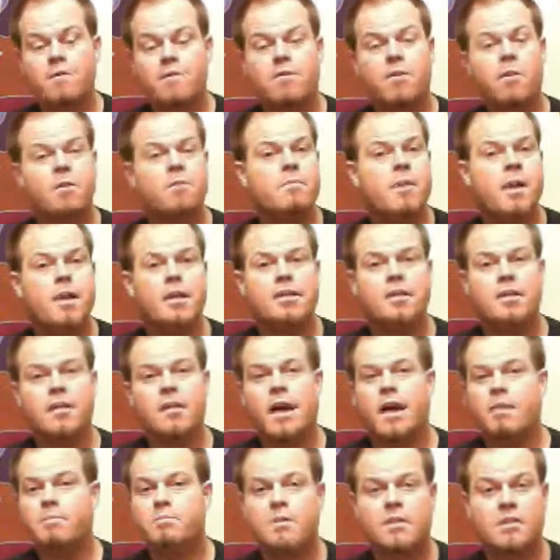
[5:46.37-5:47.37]

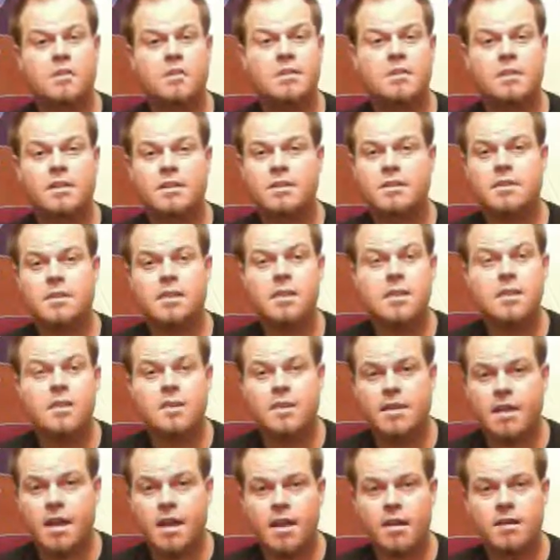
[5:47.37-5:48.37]
Fermented up to
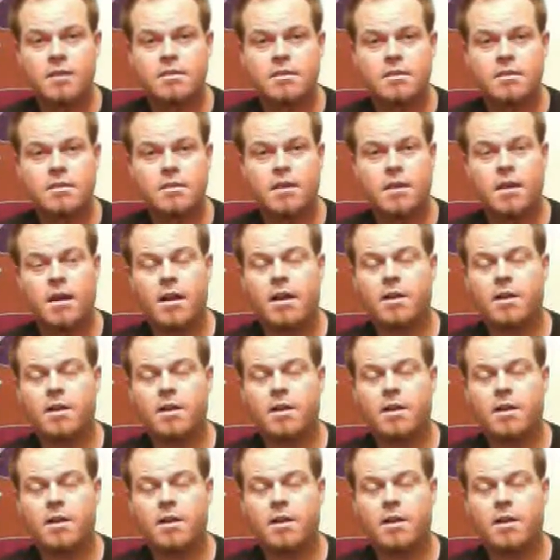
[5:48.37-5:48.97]
16 days.